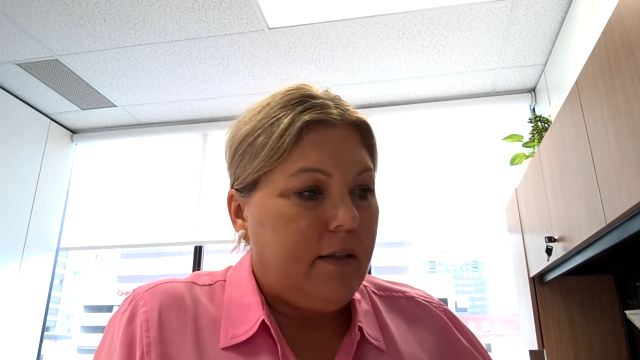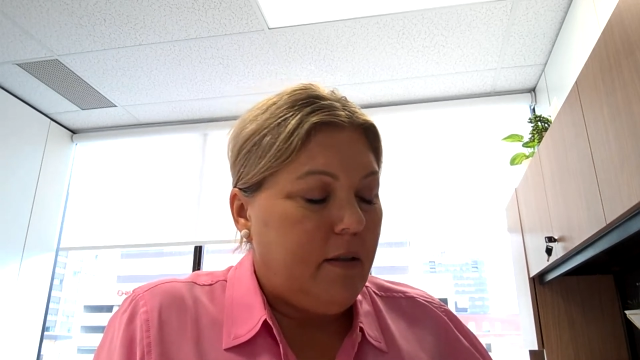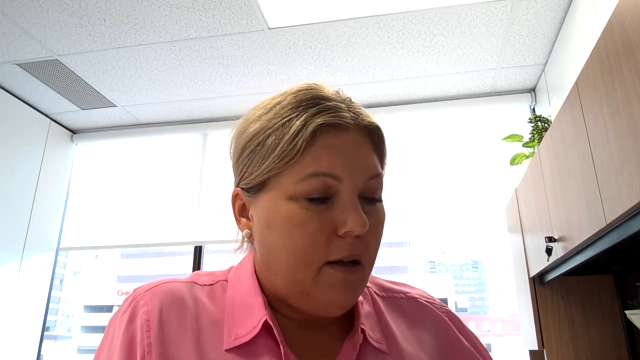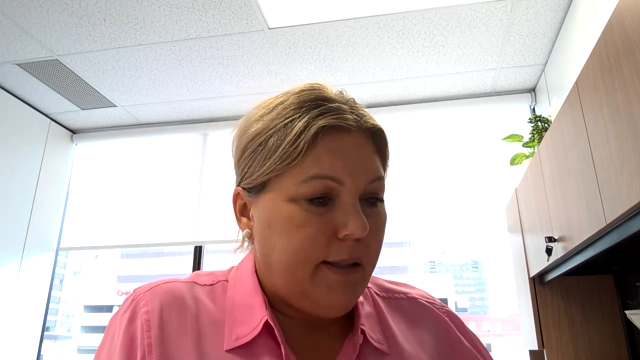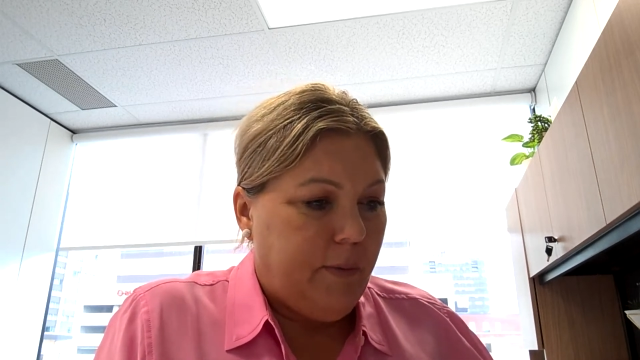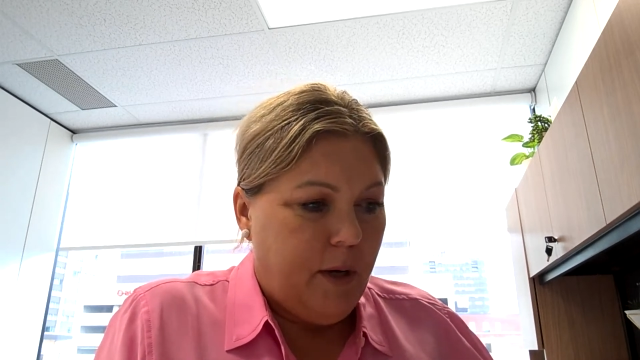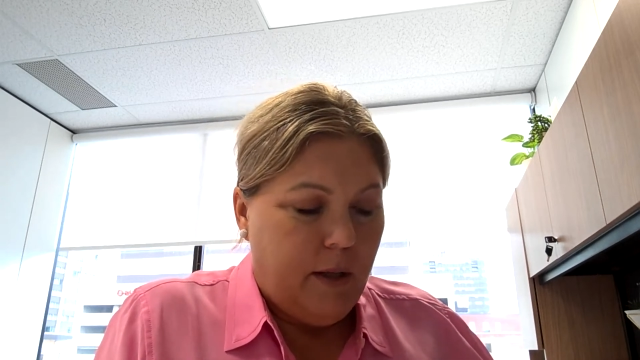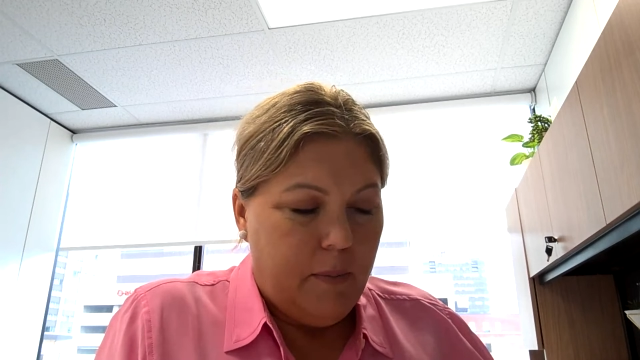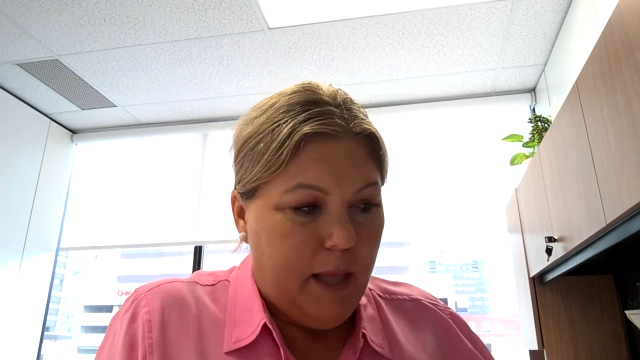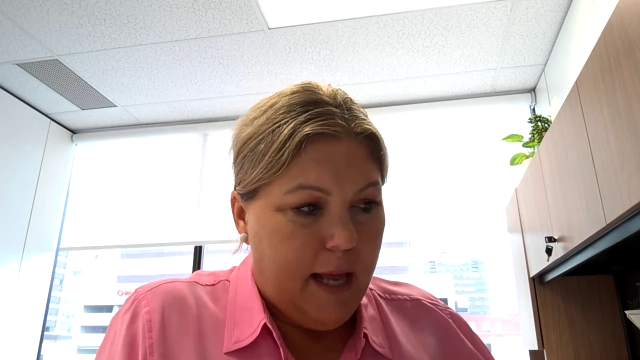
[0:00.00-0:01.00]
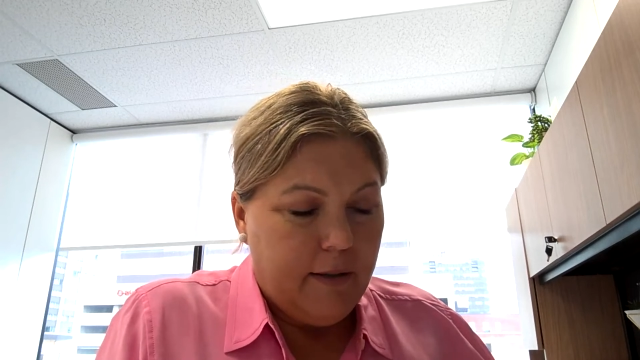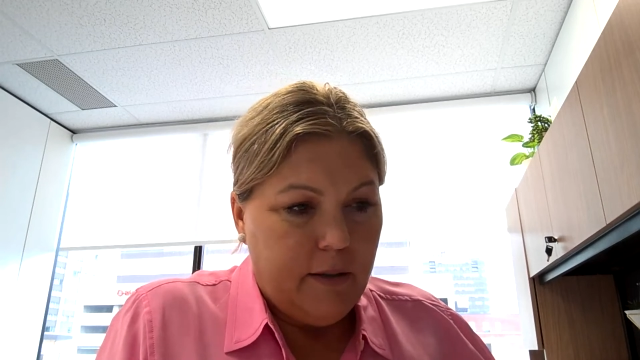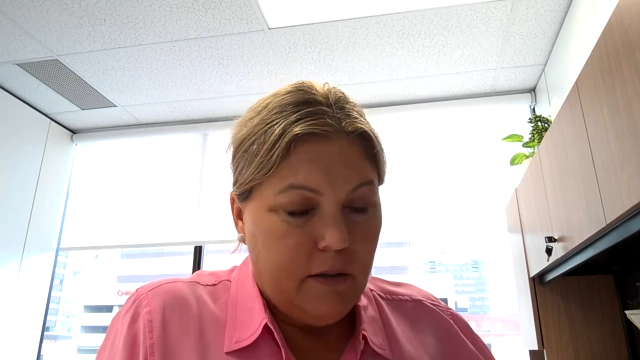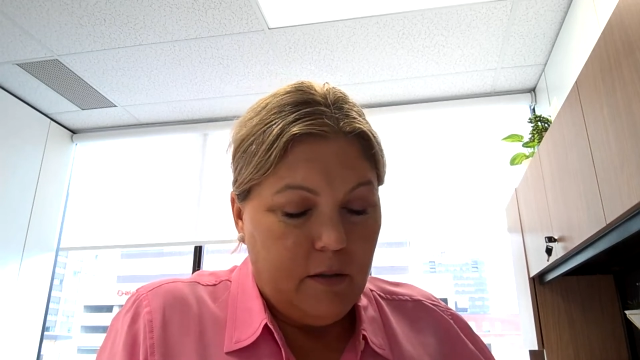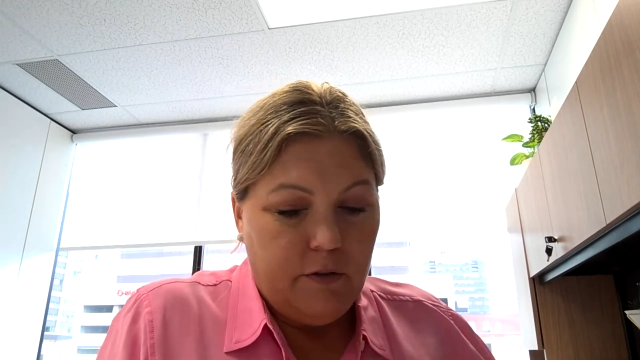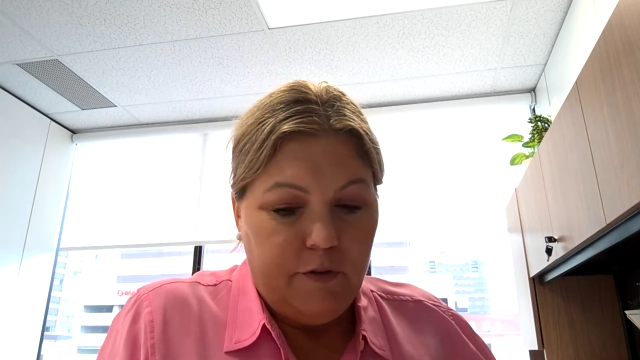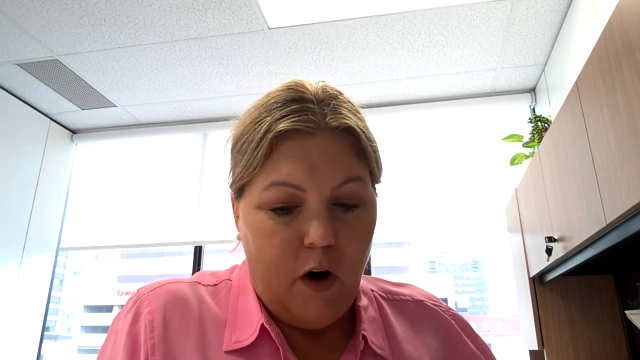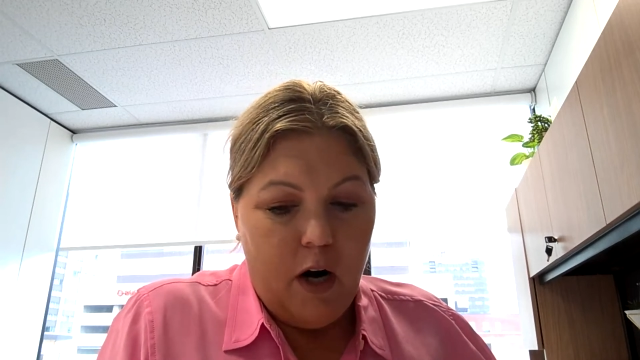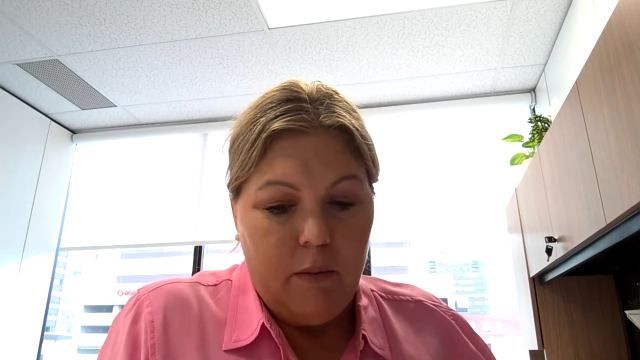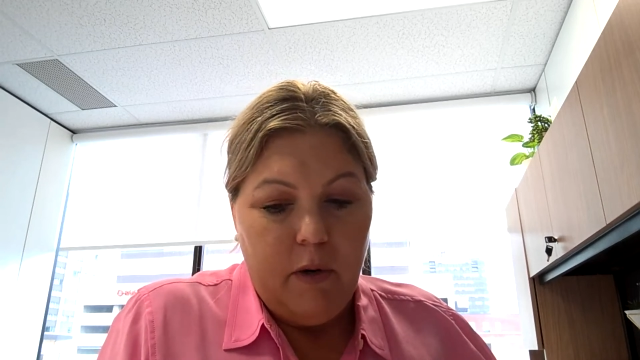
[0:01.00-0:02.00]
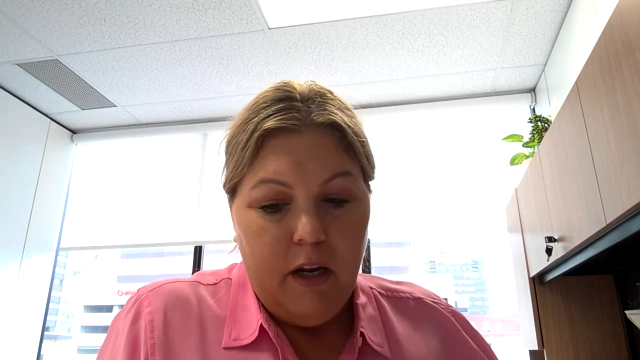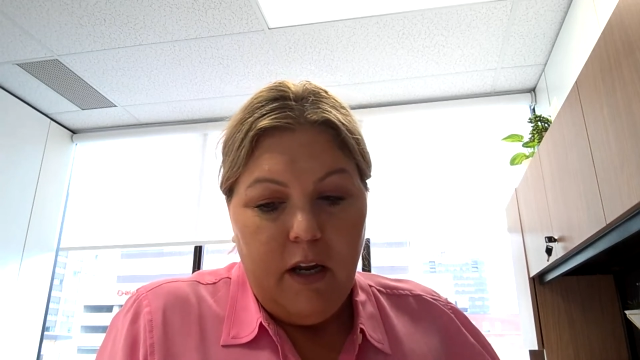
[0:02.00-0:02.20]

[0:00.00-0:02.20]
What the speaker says: I saw somewhere they plan to farm